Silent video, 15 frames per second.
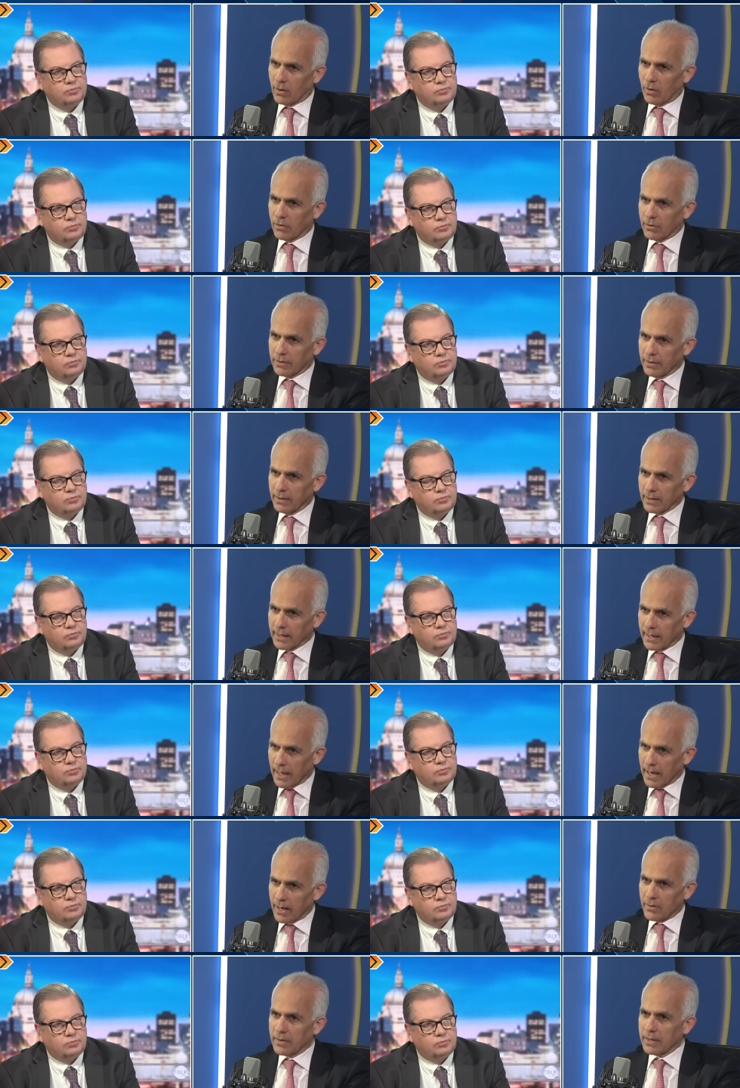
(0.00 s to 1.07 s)
Speaker 1: on
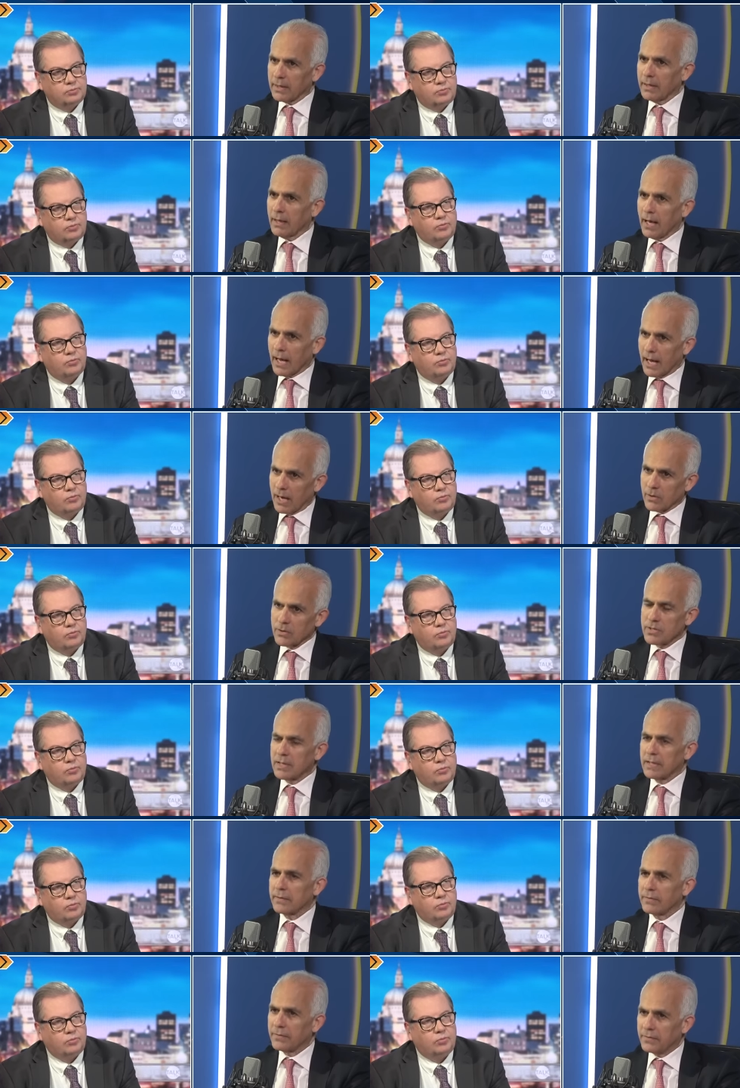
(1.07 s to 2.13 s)
caring,
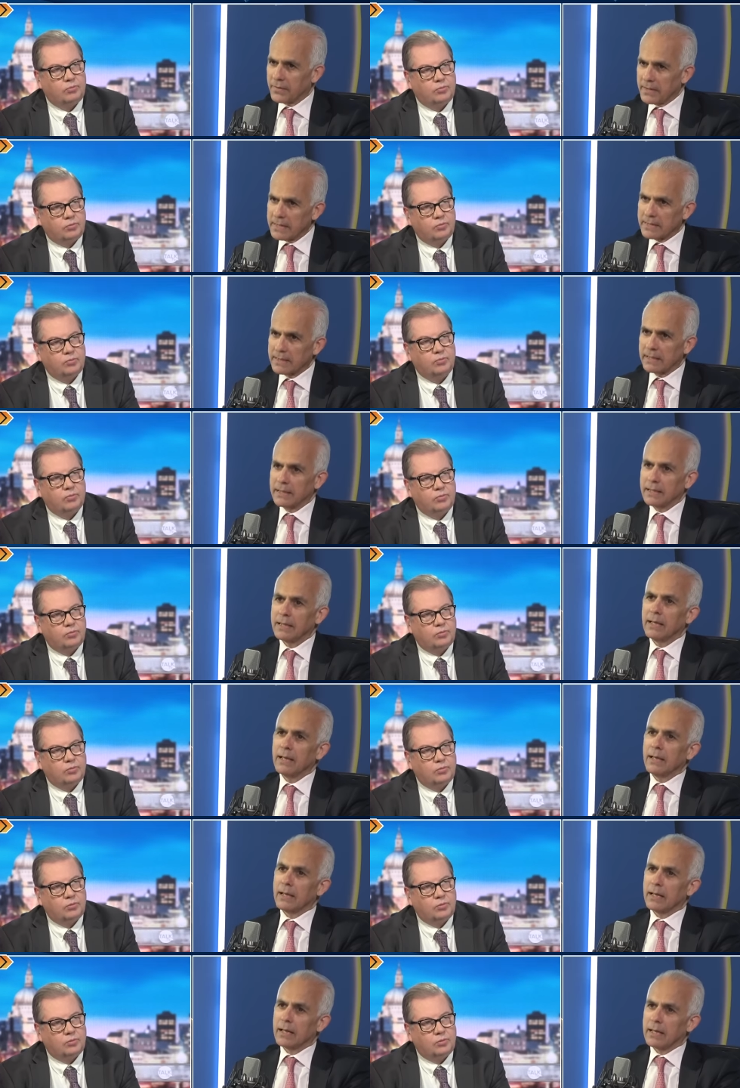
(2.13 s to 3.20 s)
housing, mm. feeding
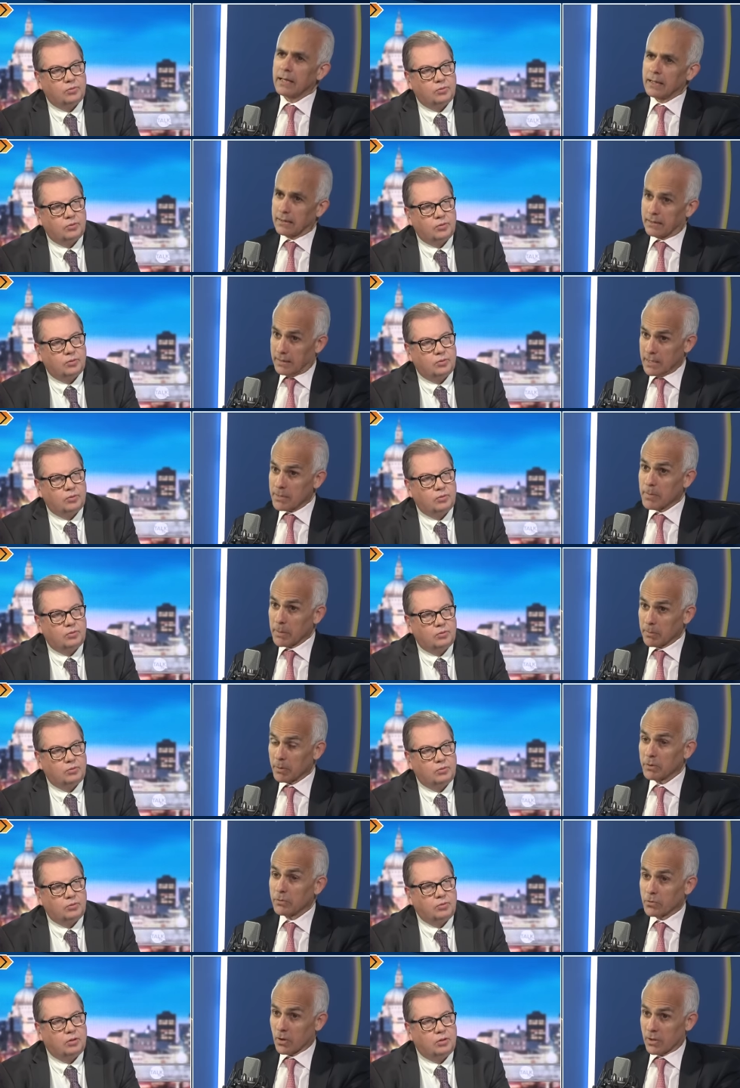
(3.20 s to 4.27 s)
these people
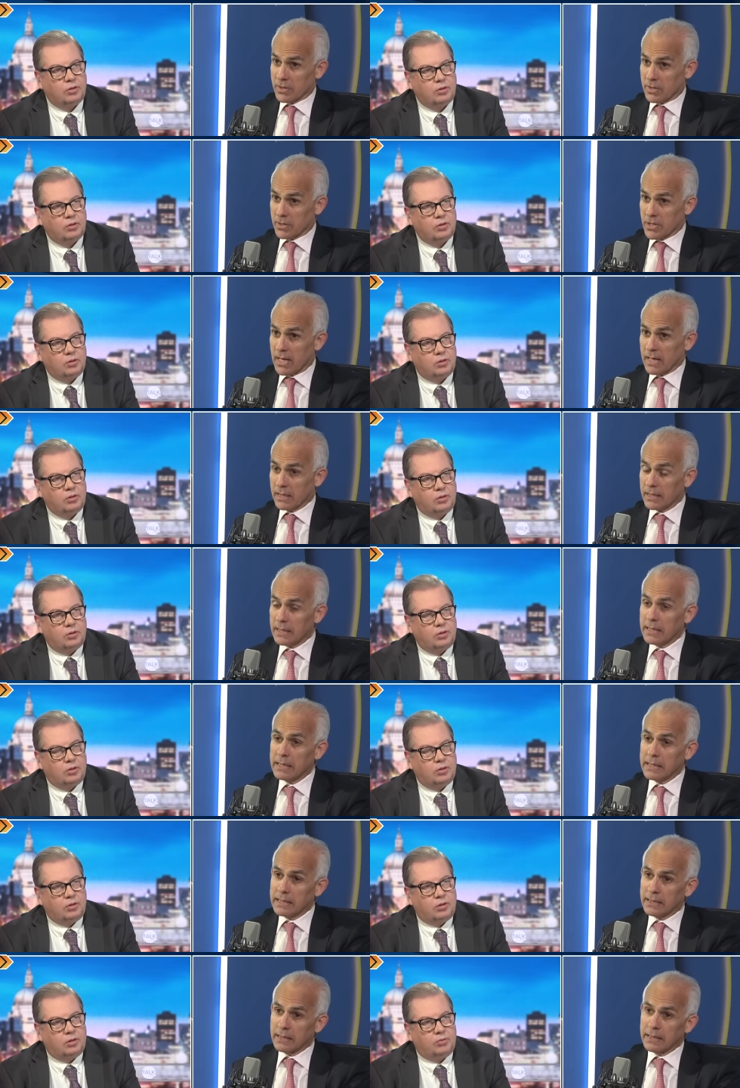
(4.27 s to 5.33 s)
who've right. crossed the channel
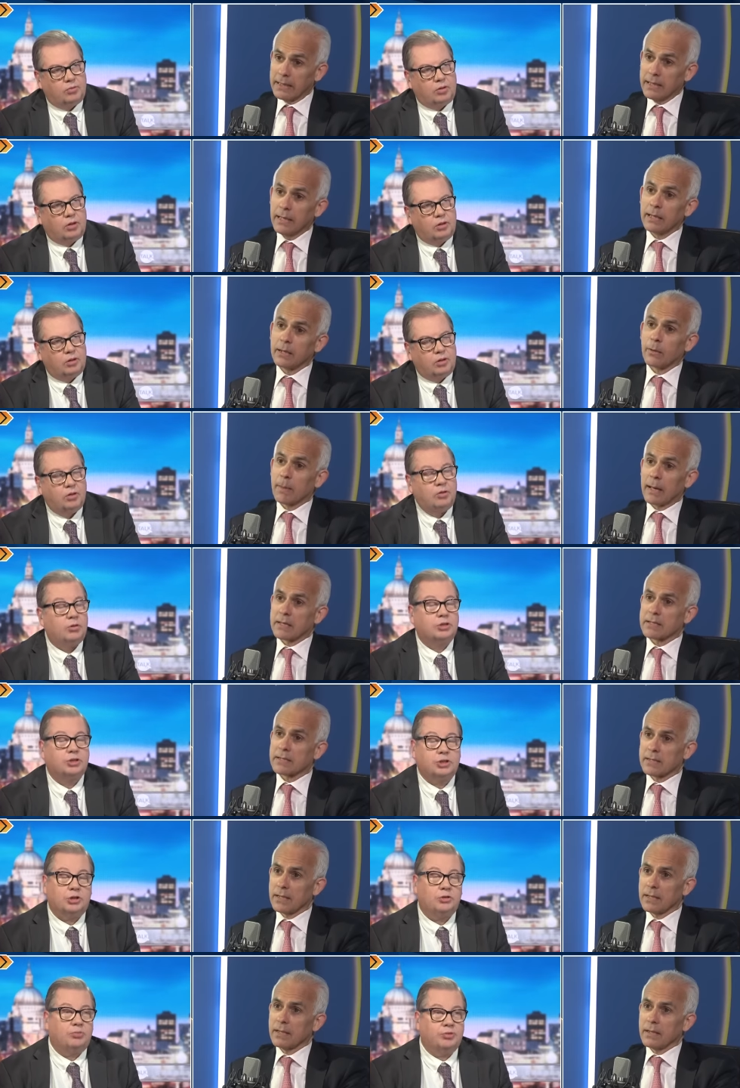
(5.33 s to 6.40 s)
illegally. Right. were
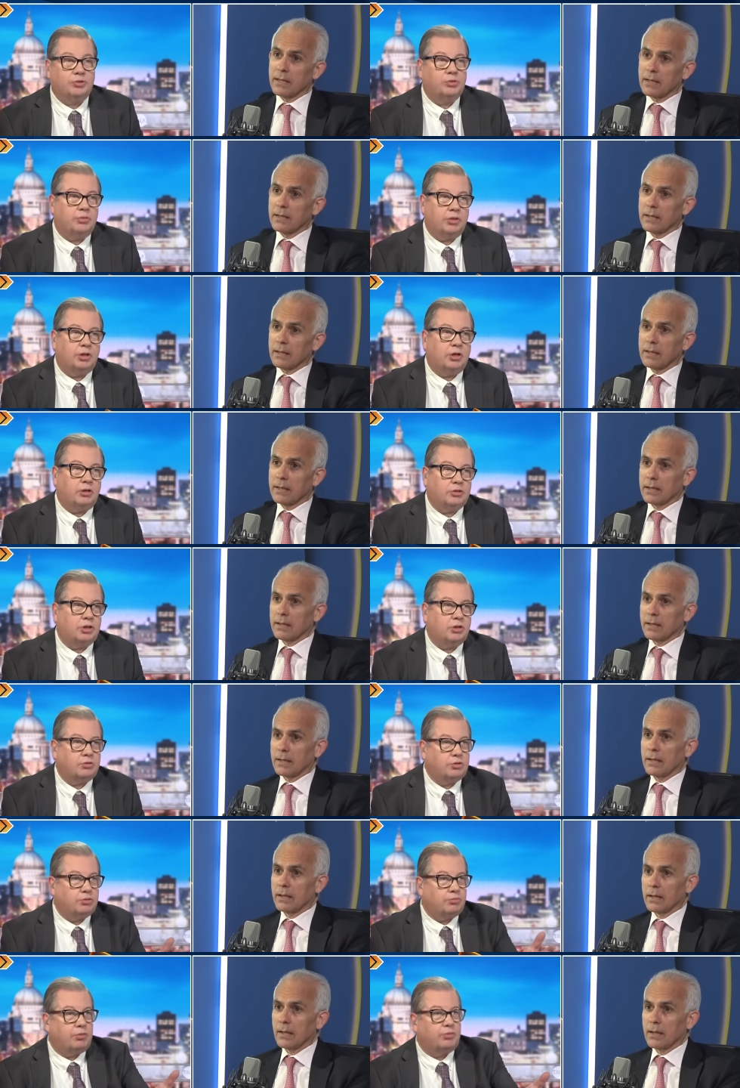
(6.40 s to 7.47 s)
Speaker 2: still presumably in hotels.
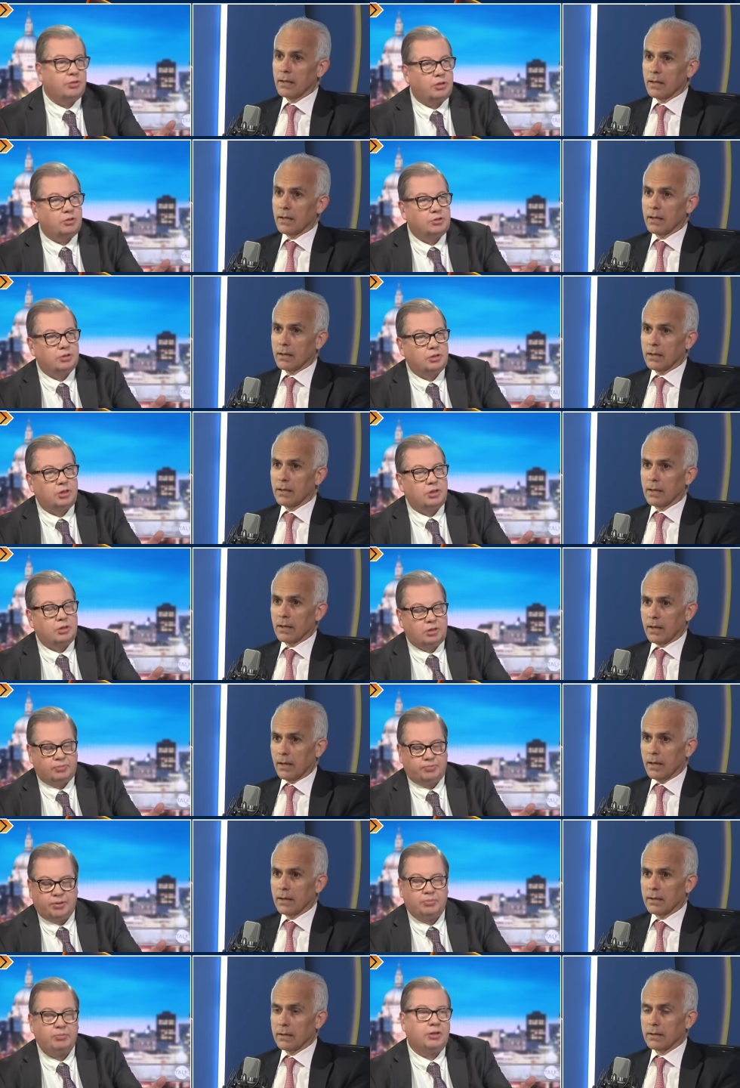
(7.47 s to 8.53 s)
you remember those uh,
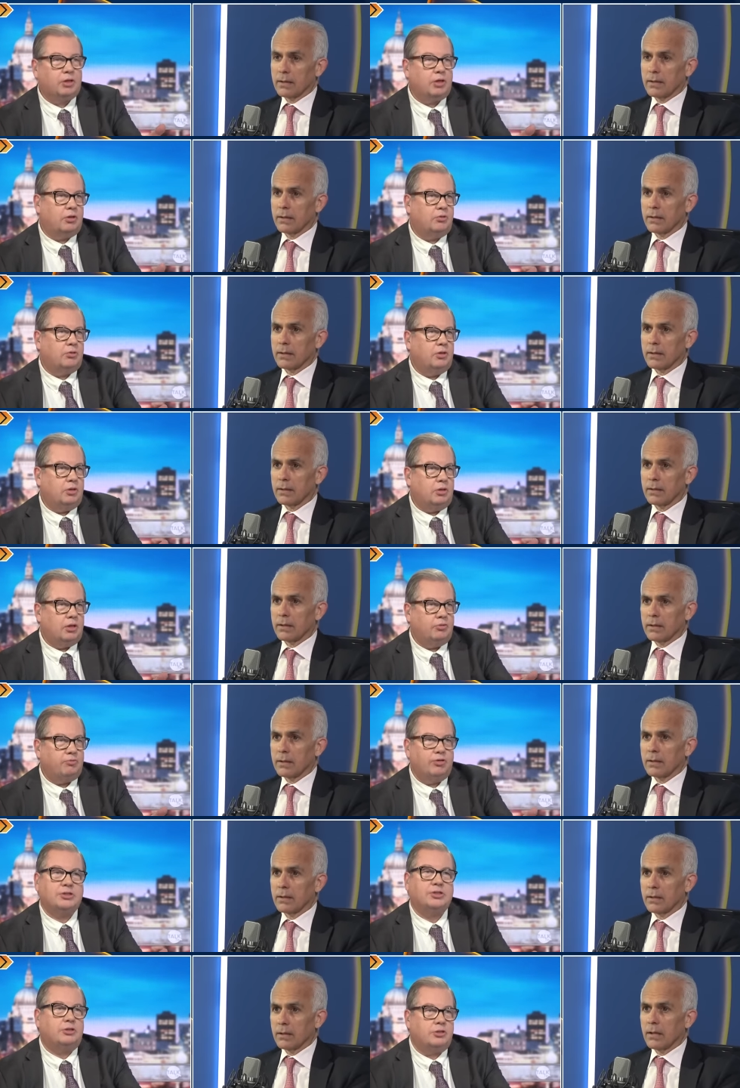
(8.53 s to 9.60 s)
Pimlico uh,
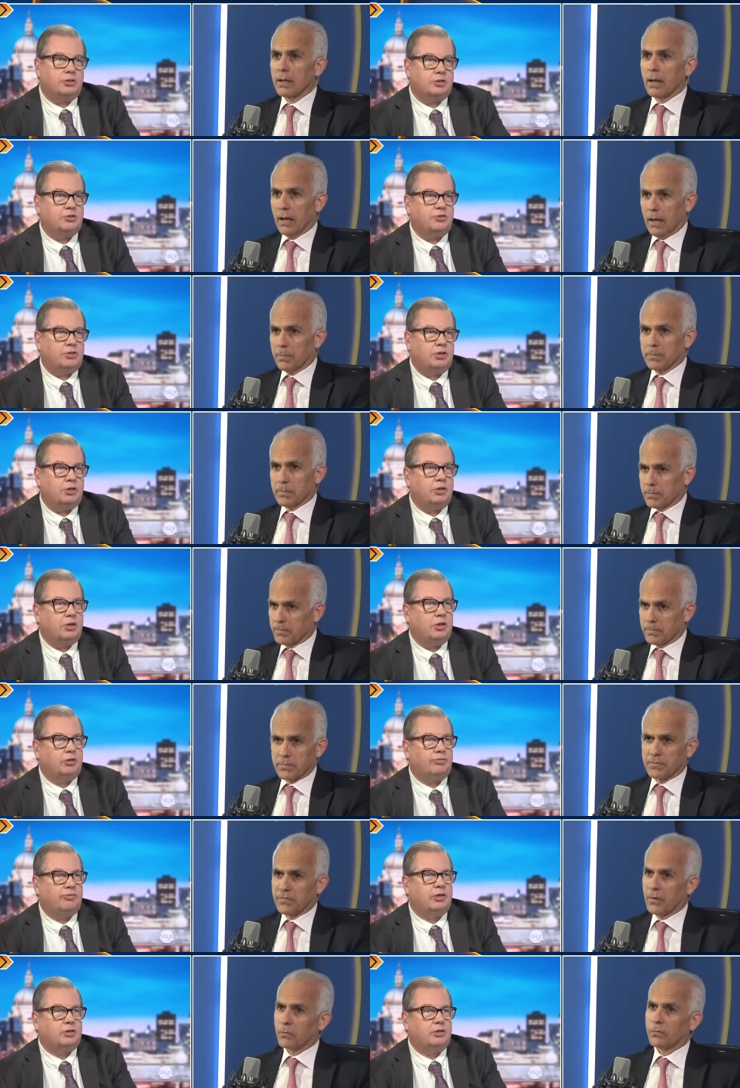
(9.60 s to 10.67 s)
residents who uh, didn't like the
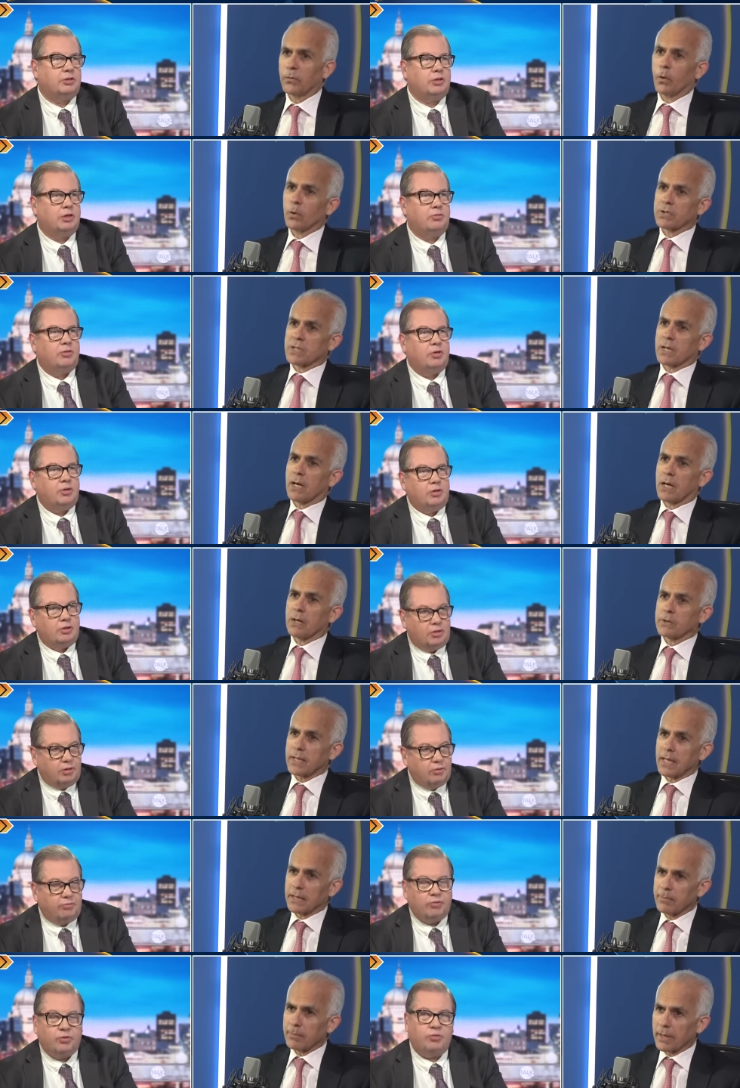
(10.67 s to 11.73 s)
fact that four-star hotel in